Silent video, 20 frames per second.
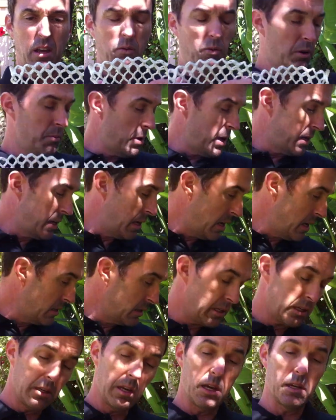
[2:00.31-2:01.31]
one of my
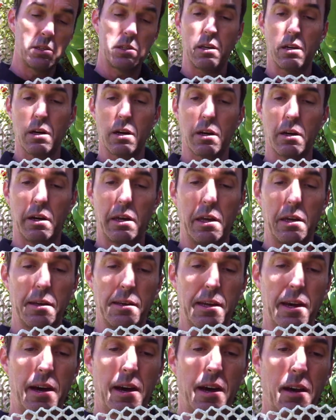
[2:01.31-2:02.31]
K18 heads here,
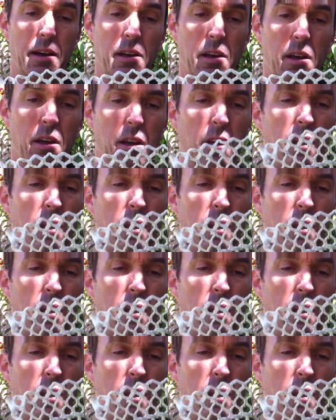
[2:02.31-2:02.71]
and